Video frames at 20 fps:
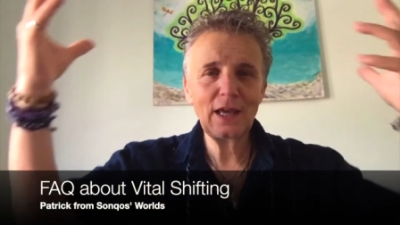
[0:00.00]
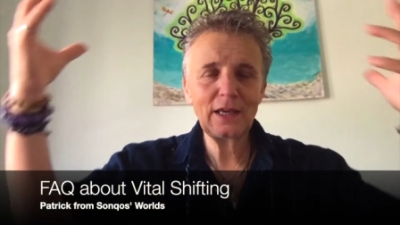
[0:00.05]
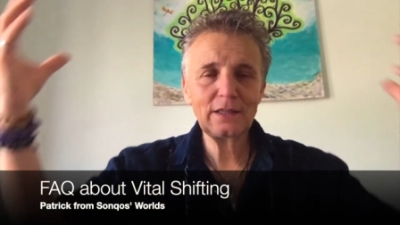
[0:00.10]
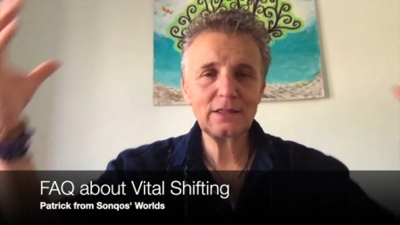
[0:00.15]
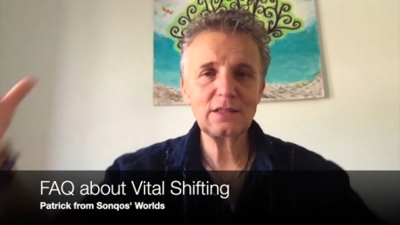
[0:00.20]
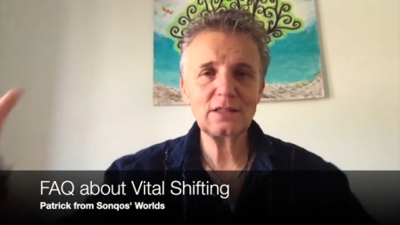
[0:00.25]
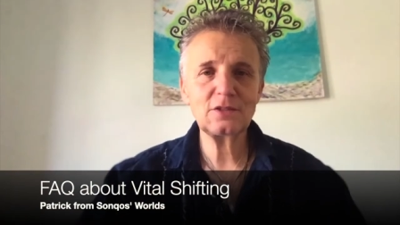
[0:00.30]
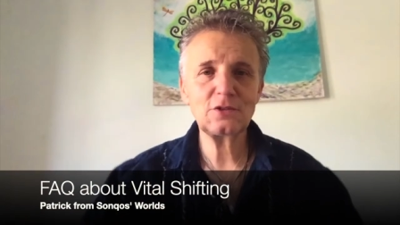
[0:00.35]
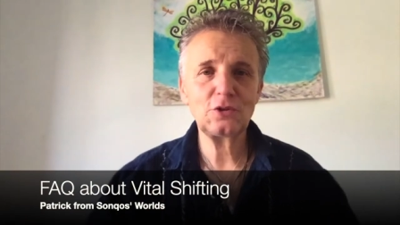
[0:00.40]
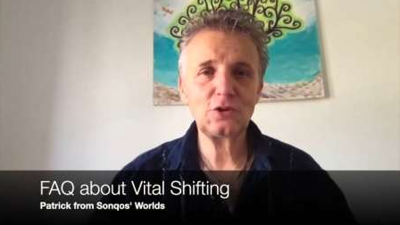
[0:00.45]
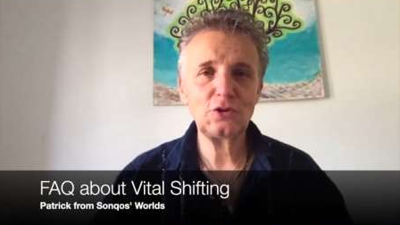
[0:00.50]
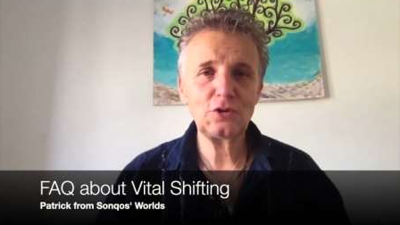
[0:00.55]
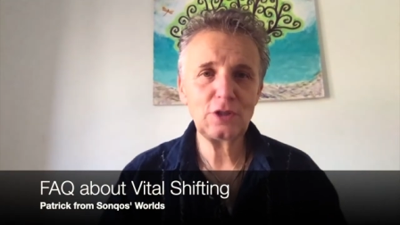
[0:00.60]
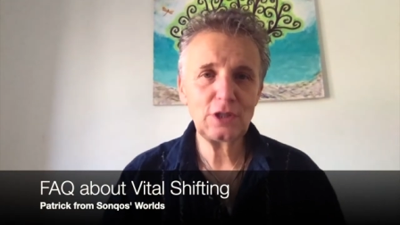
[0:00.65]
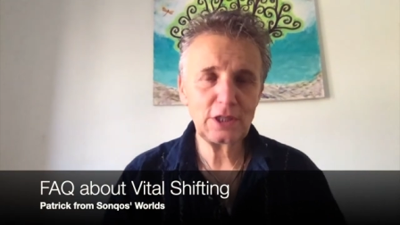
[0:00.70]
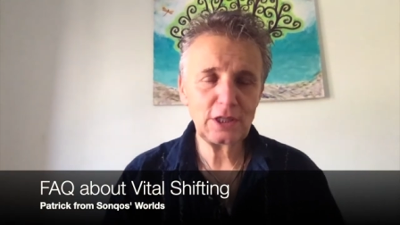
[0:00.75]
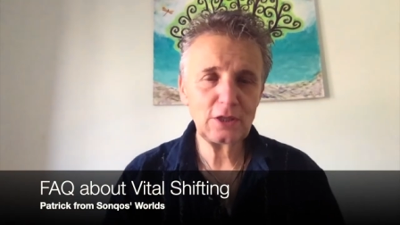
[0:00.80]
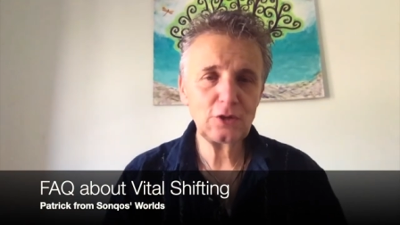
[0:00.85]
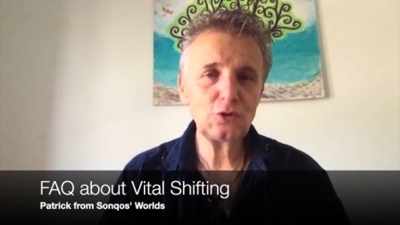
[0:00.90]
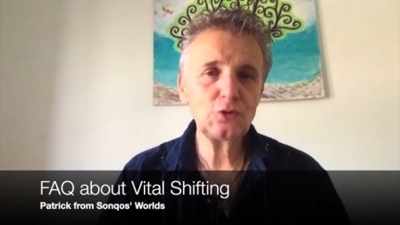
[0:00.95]
external
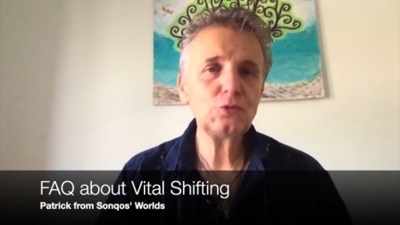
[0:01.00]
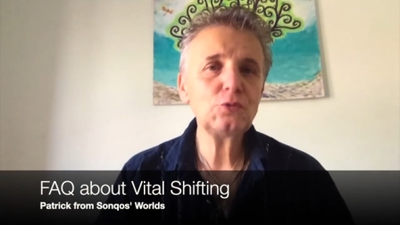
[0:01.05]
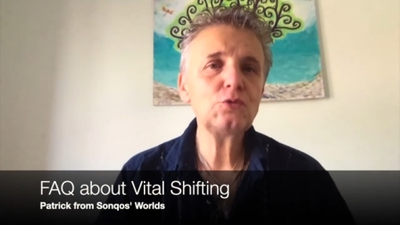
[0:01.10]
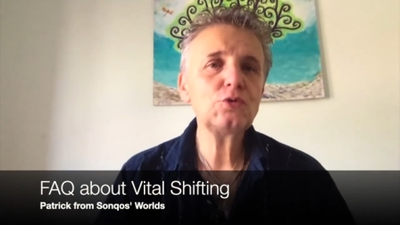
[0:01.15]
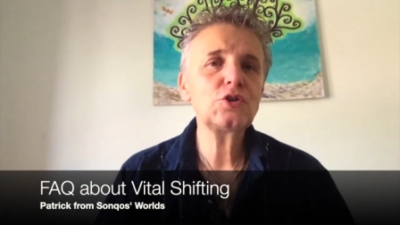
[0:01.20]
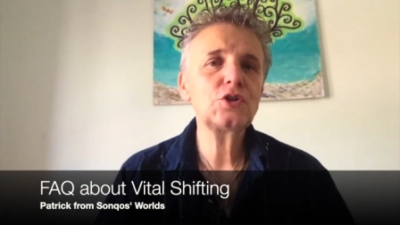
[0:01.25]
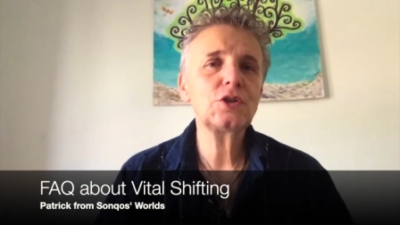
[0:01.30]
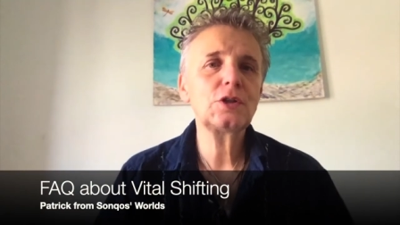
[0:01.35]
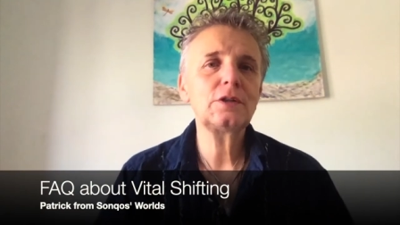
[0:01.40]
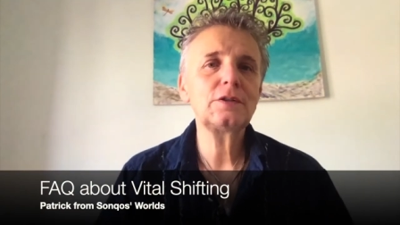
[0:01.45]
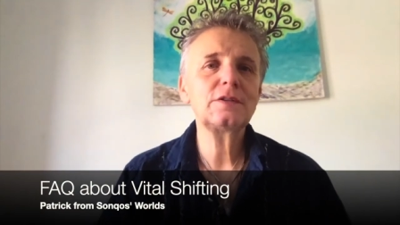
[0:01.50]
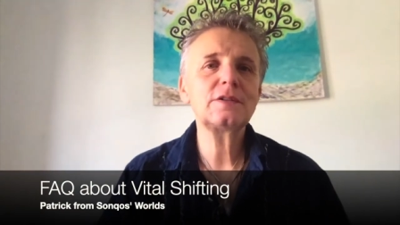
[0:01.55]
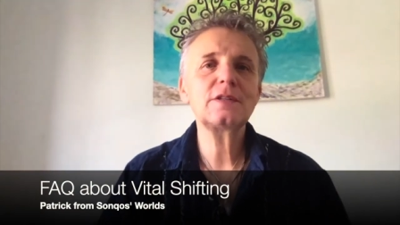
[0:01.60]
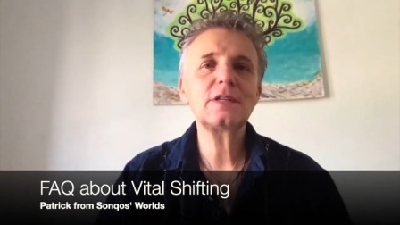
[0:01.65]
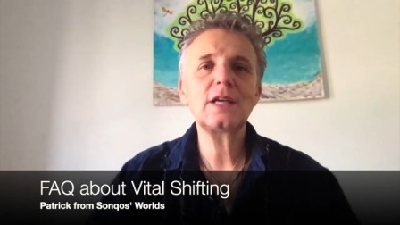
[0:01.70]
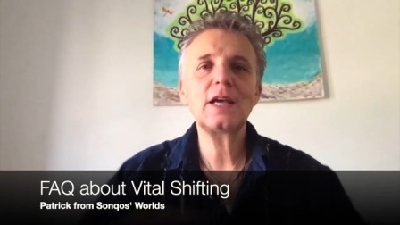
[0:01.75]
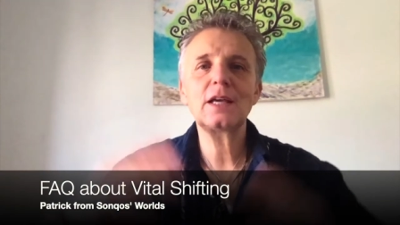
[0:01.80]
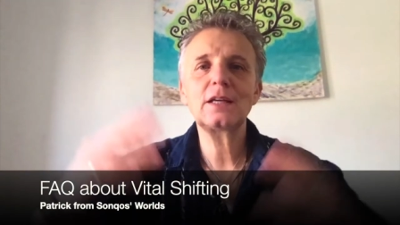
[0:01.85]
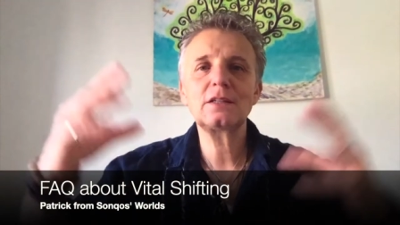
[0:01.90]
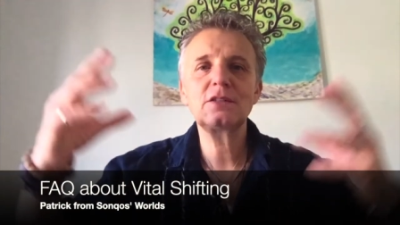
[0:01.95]
illusions
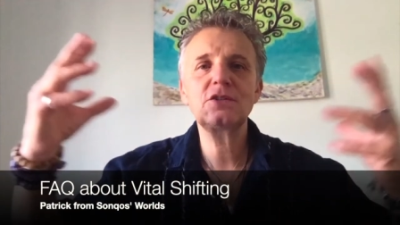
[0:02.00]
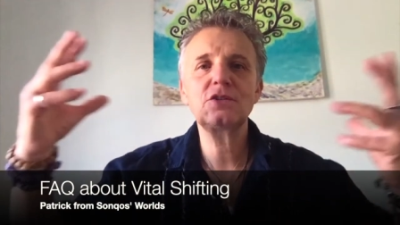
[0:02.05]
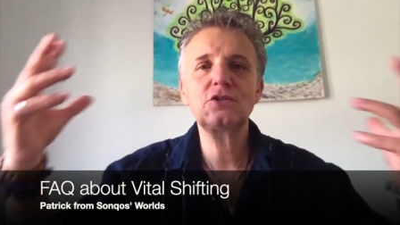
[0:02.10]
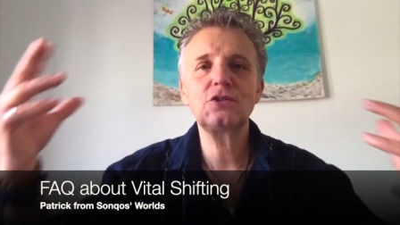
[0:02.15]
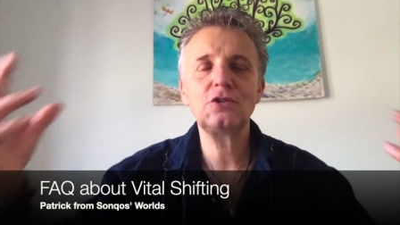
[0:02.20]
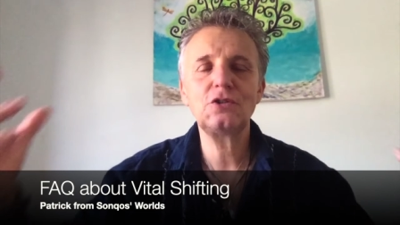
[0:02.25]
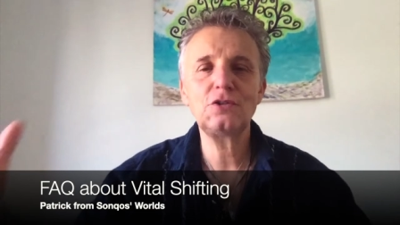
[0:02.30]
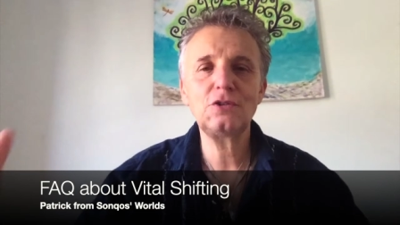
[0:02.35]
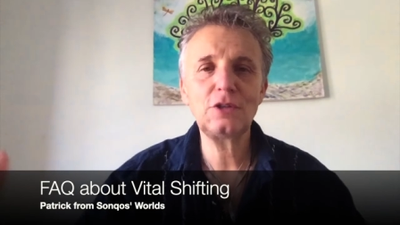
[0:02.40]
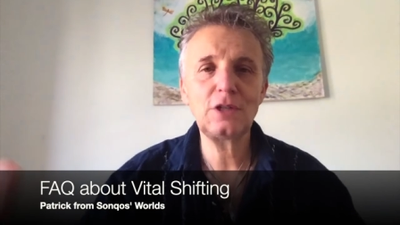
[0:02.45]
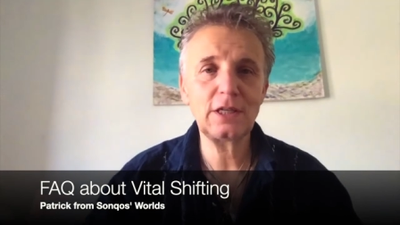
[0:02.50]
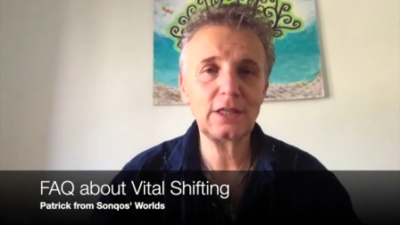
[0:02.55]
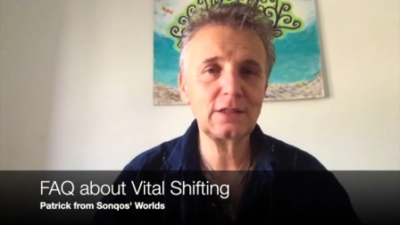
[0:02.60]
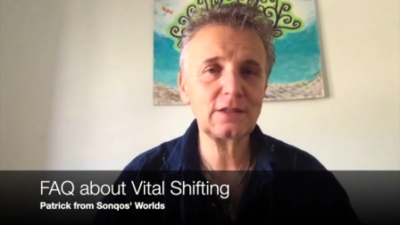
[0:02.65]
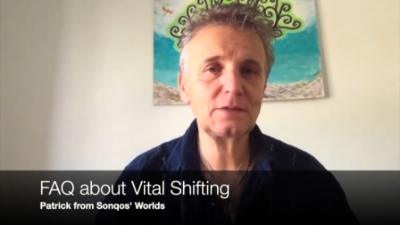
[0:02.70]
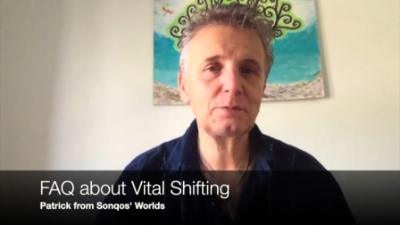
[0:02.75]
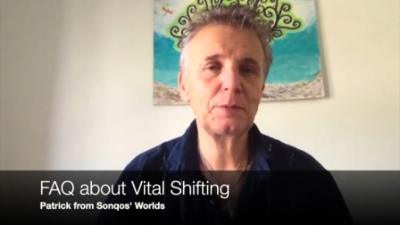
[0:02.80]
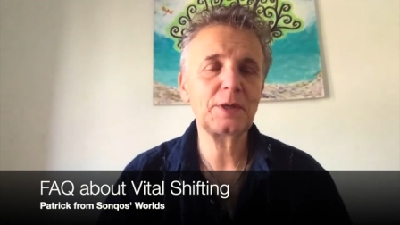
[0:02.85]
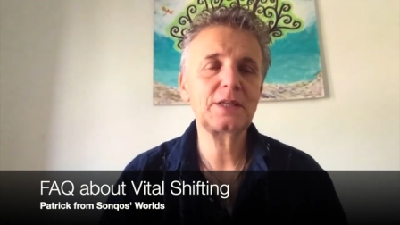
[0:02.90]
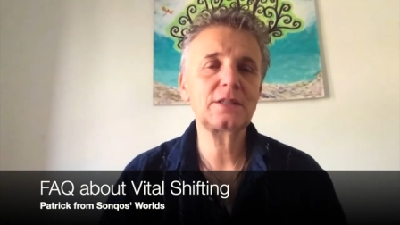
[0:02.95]
the external
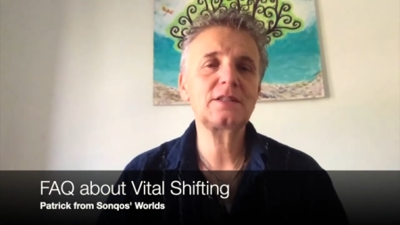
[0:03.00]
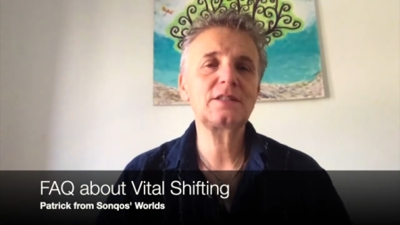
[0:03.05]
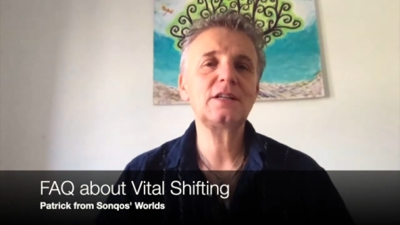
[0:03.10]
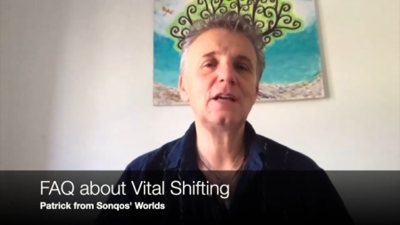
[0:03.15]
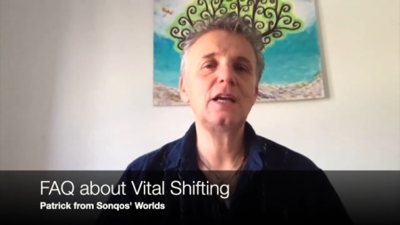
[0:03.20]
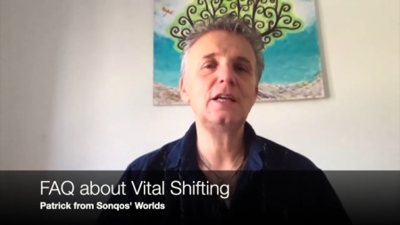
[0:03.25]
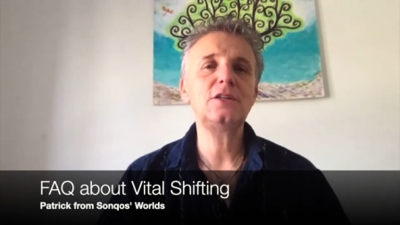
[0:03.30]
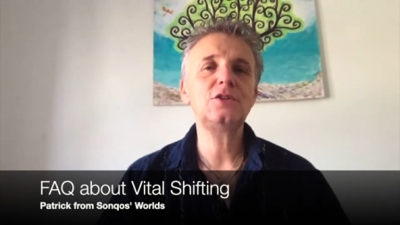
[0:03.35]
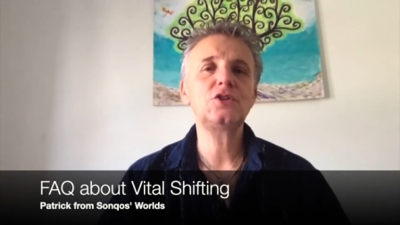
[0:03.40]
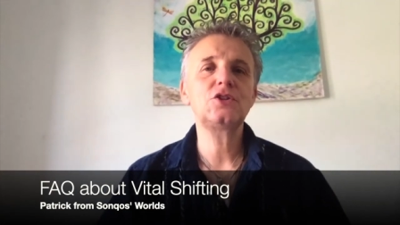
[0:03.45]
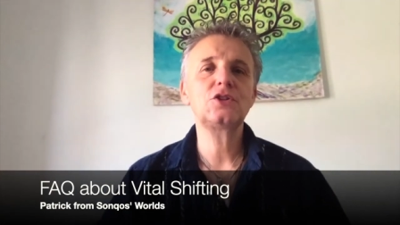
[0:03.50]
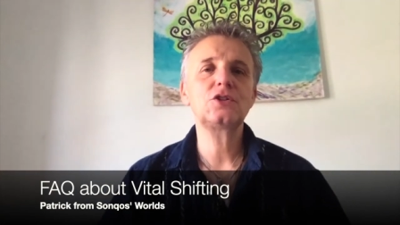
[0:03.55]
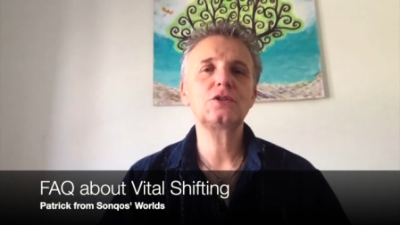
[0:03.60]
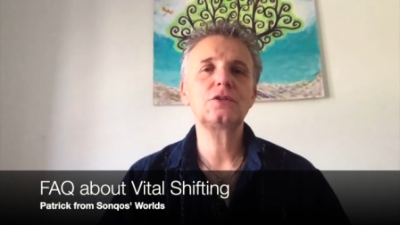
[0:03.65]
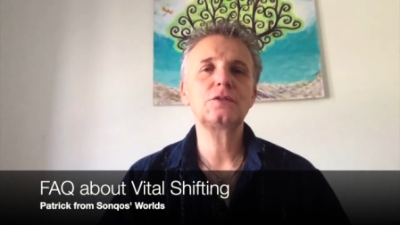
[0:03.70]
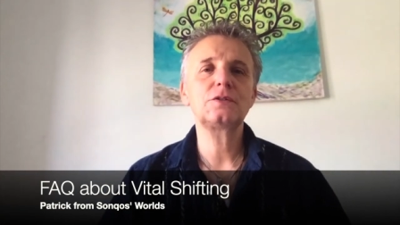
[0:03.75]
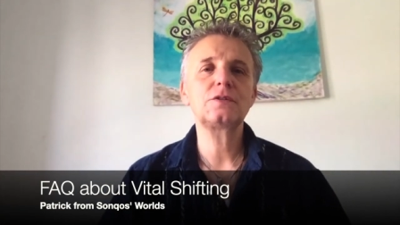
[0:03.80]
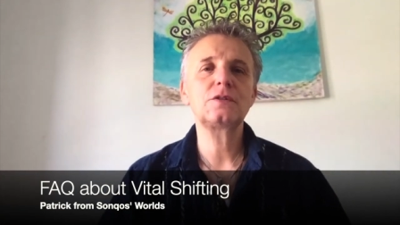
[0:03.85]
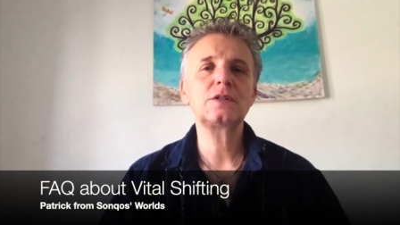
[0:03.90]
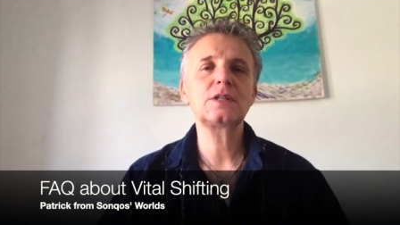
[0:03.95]

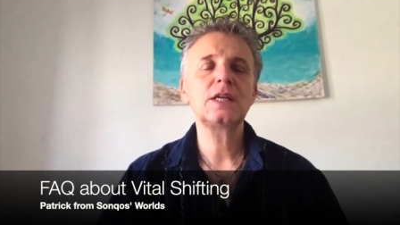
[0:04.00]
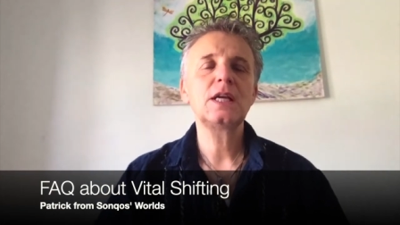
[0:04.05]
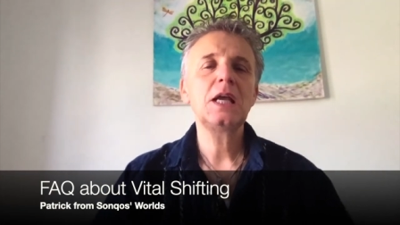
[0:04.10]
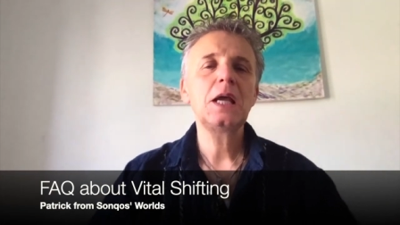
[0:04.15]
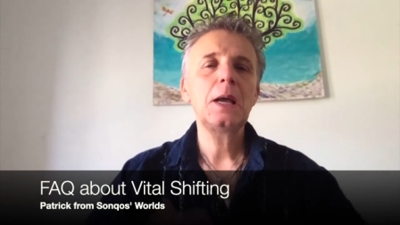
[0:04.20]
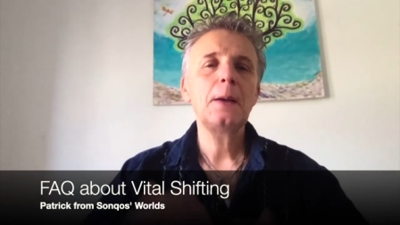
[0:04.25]
expectations